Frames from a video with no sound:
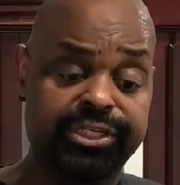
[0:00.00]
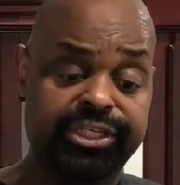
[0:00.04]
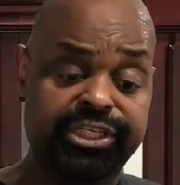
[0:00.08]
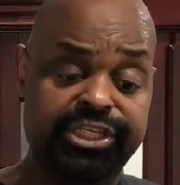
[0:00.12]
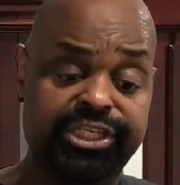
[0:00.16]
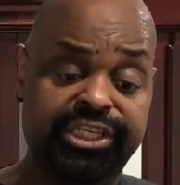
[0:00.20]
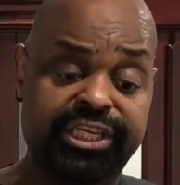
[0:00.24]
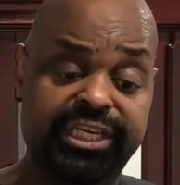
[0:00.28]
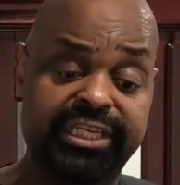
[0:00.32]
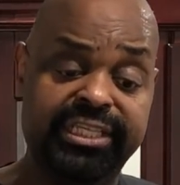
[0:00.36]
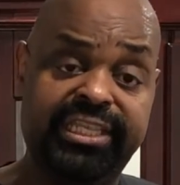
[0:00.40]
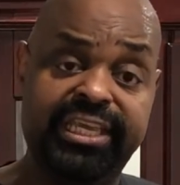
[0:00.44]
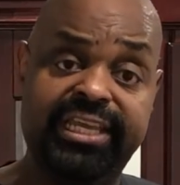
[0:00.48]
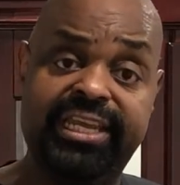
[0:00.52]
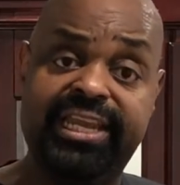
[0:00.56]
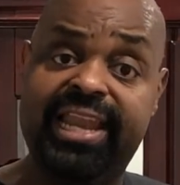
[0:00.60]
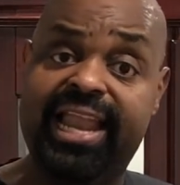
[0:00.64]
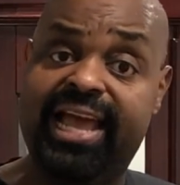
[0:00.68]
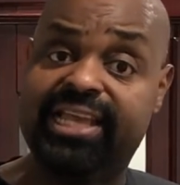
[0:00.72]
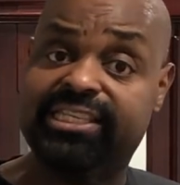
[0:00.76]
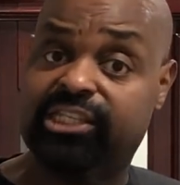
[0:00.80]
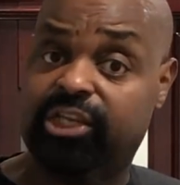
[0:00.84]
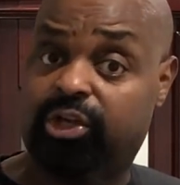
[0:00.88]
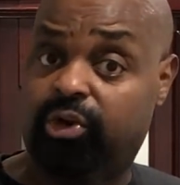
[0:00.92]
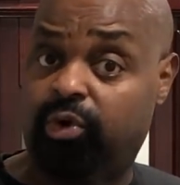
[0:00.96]
she did it
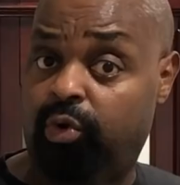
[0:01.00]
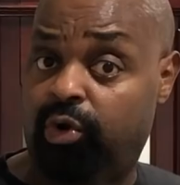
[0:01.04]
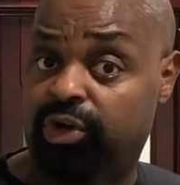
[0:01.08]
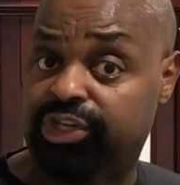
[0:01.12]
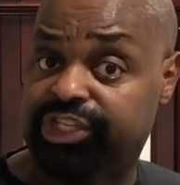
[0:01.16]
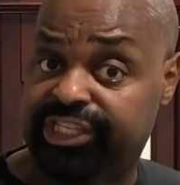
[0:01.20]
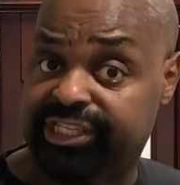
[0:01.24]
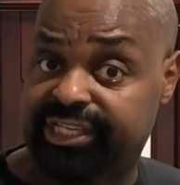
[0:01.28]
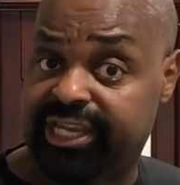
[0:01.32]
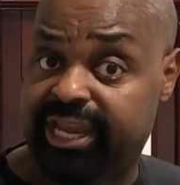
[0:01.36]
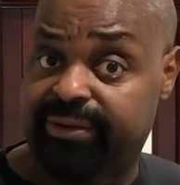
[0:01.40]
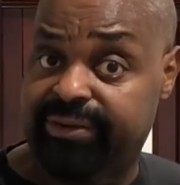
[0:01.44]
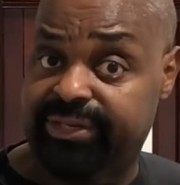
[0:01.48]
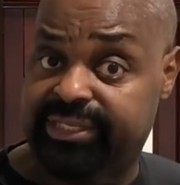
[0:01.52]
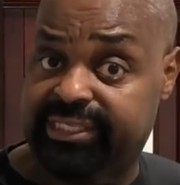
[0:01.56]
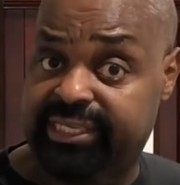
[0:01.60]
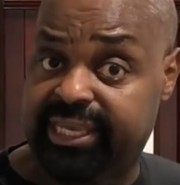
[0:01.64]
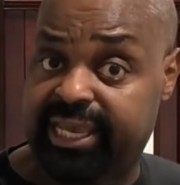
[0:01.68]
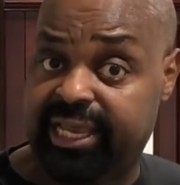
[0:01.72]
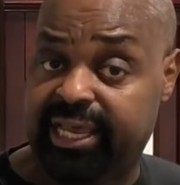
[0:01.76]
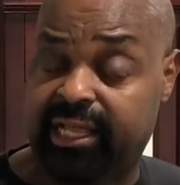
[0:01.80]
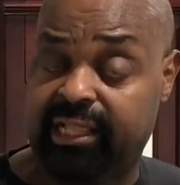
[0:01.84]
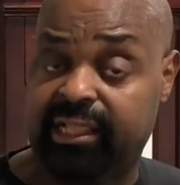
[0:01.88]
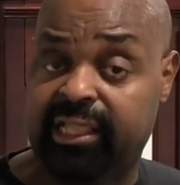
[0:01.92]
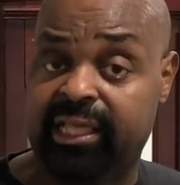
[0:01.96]
as a cautionary
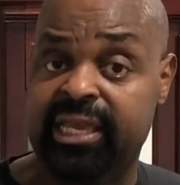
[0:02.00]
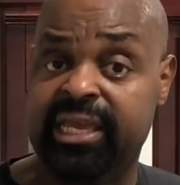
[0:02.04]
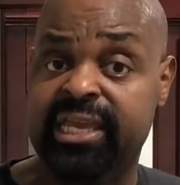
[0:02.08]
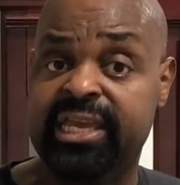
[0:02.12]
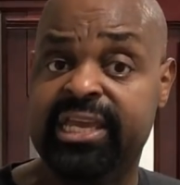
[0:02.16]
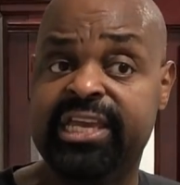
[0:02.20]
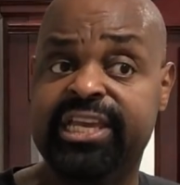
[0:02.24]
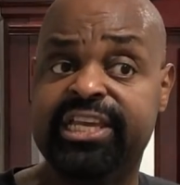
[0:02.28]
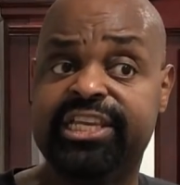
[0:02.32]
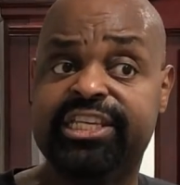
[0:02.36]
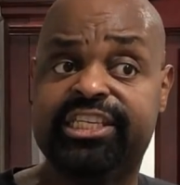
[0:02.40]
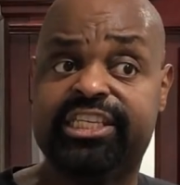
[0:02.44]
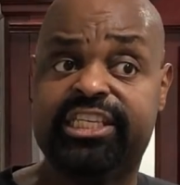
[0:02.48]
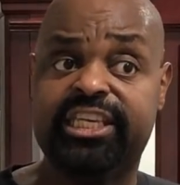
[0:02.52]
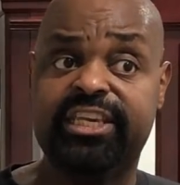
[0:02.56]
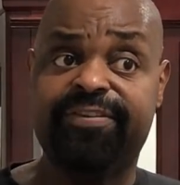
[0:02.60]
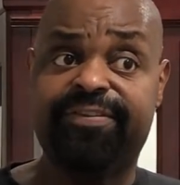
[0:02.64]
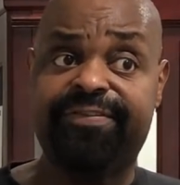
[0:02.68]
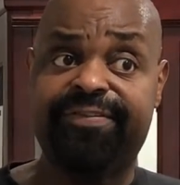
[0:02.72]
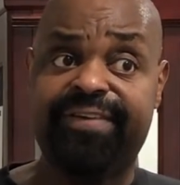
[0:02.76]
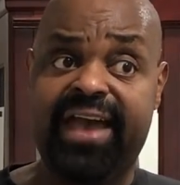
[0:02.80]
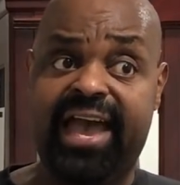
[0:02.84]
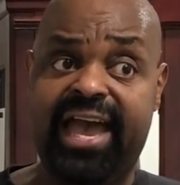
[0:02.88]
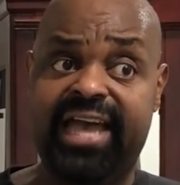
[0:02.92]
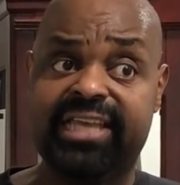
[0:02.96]
tale. She
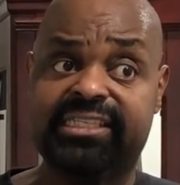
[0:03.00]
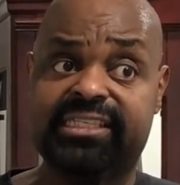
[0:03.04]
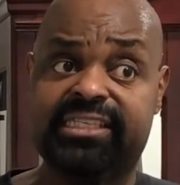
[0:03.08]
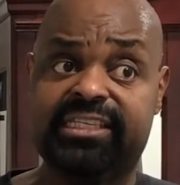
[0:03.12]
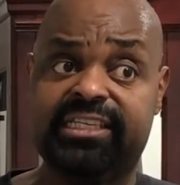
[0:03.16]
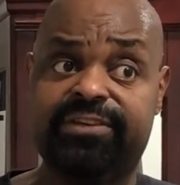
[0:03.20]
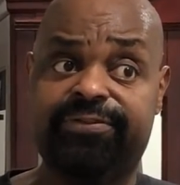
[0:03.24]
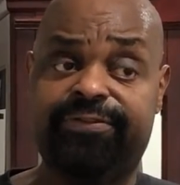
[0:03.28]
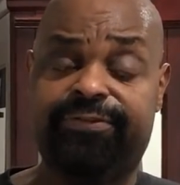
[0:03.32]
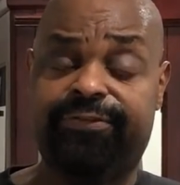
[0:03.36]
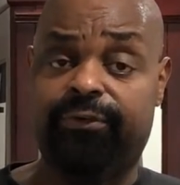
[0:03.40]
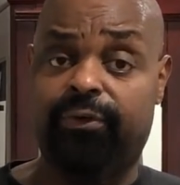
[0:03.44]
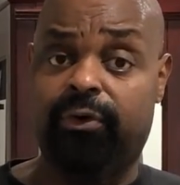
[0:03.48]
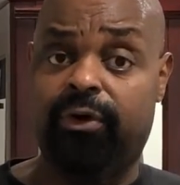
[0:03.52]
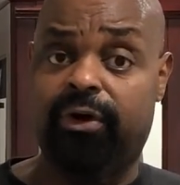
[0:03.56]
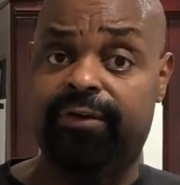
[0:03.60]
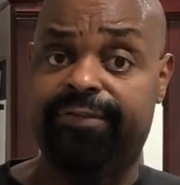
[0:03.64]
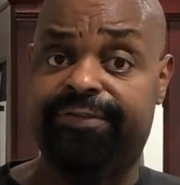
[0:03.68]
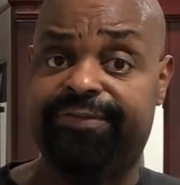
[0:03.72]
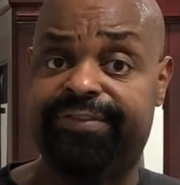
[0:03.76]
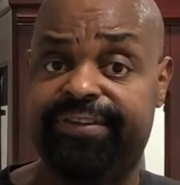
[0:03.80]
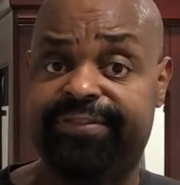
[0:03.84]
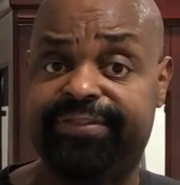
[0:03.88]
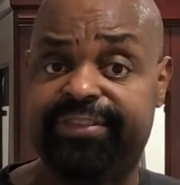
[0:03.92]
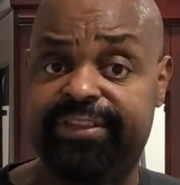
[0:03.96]
fasted for
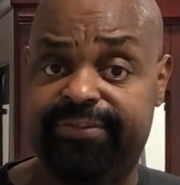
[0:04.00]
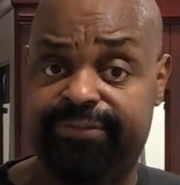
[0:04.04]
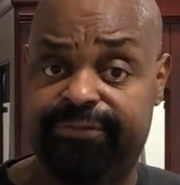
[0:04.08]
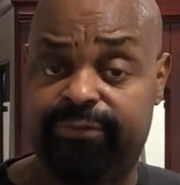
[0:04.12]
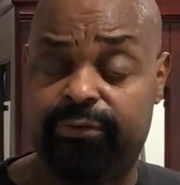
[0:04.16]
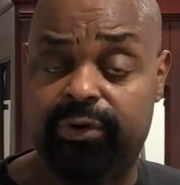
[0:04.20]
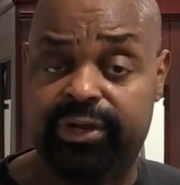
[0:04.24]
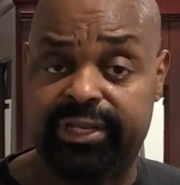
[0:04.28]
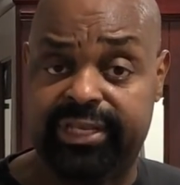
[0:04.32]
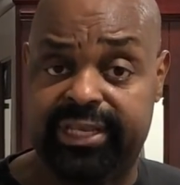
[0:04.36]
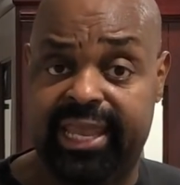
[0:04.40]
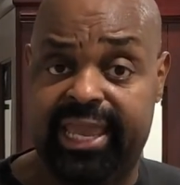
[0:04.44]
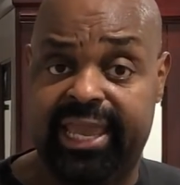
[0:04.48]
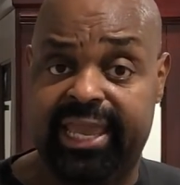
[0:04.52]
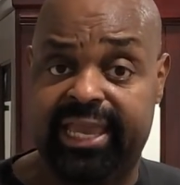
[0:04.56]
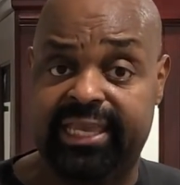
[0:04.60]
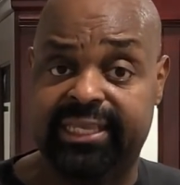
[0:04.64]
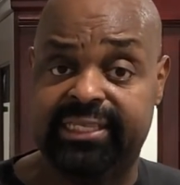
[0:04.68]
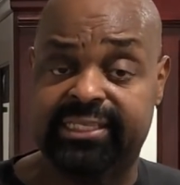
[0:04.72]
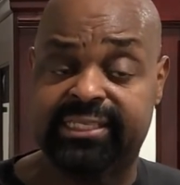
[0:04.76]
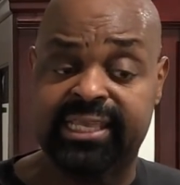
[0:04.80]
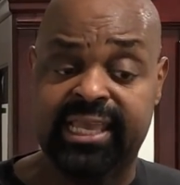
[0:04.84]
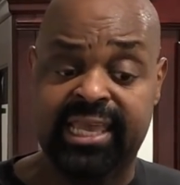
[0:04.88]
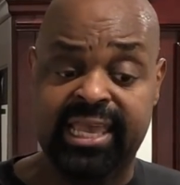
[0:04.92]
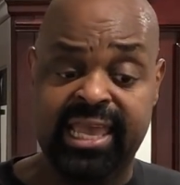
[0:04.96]
54
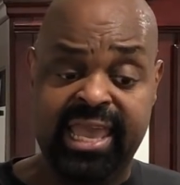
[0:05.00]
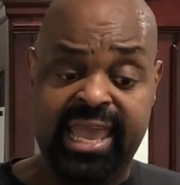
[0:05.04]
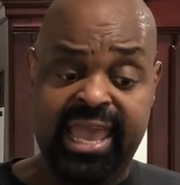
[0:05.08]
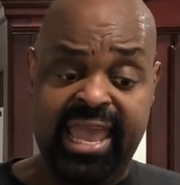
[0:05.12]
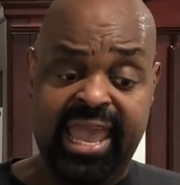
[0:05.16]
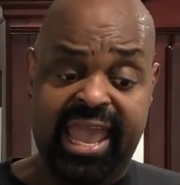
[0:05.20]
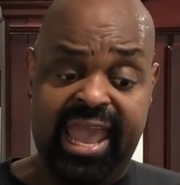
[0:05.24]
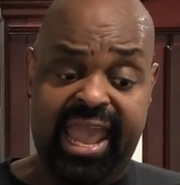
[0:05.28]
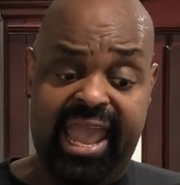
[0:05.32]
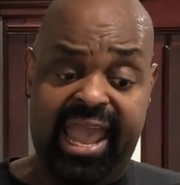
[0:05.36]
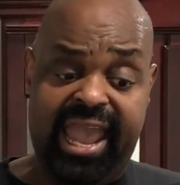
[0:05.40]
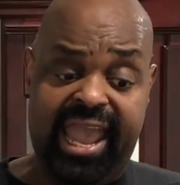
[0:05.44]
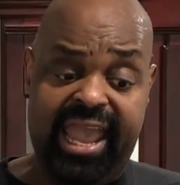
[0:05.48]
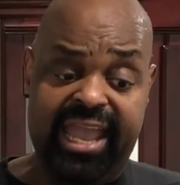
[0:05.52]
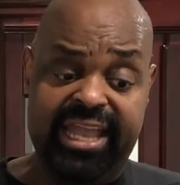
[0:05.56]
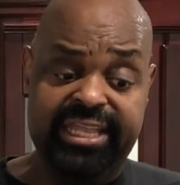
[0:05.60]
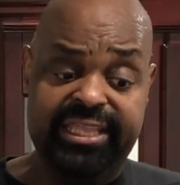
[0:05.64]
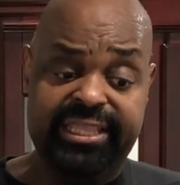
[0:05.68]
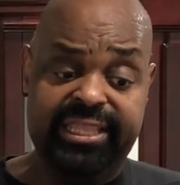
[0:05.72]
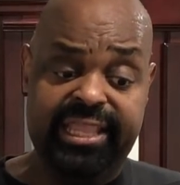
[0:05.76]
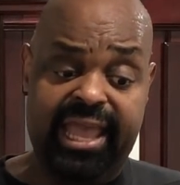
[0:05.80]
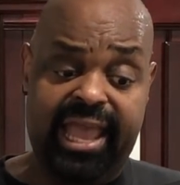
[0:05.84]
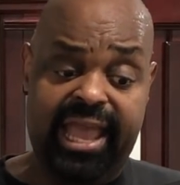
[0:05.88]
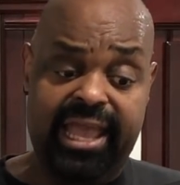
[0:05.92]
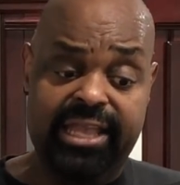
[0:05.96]
days,
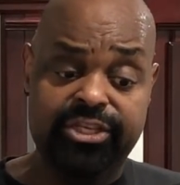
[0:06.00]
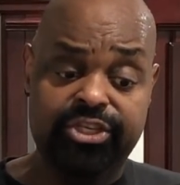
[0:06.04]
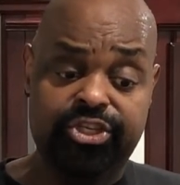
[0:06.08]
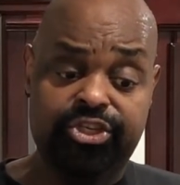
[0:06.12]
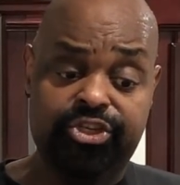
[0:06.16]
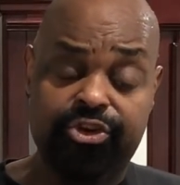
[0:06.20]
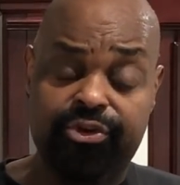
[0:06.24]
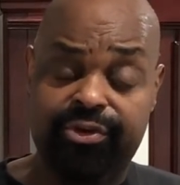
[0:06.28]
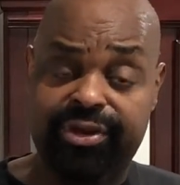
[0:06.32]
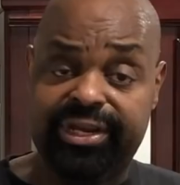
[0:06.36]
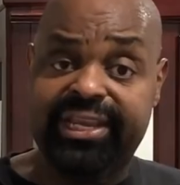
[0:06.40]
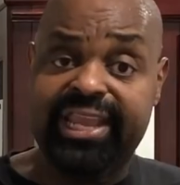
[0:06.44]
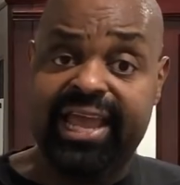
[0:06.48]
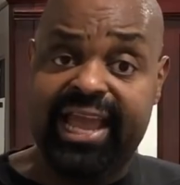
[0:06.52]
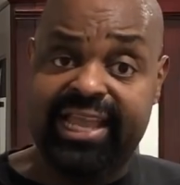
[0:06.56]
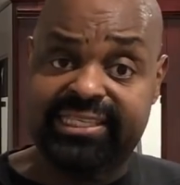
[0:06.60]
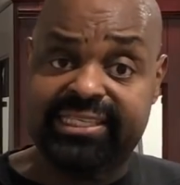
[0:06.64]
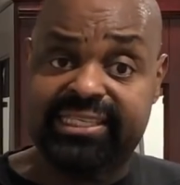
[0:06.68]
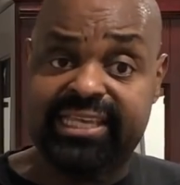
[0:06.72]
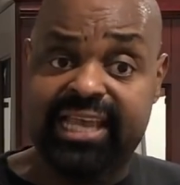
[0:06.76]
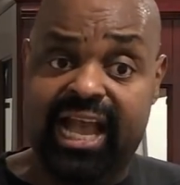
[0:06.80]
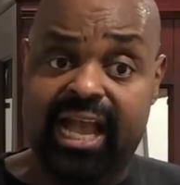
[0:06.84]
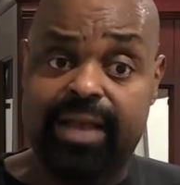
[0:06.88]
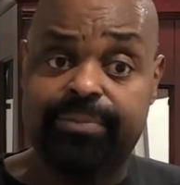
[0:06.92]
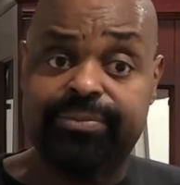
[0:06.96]
and during that
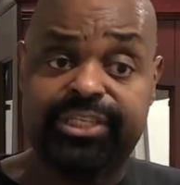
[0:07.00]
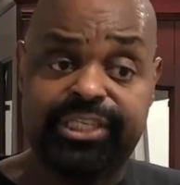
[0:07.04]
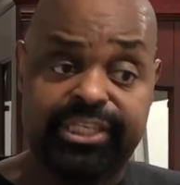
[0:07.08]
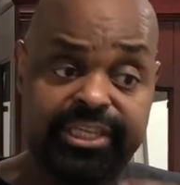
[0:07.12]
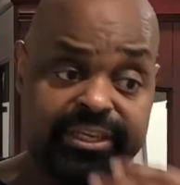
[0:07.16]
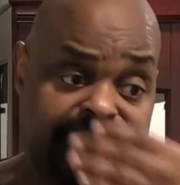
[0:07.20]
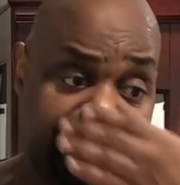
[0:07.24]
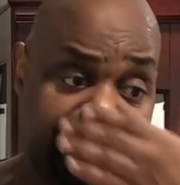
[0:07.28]
time, she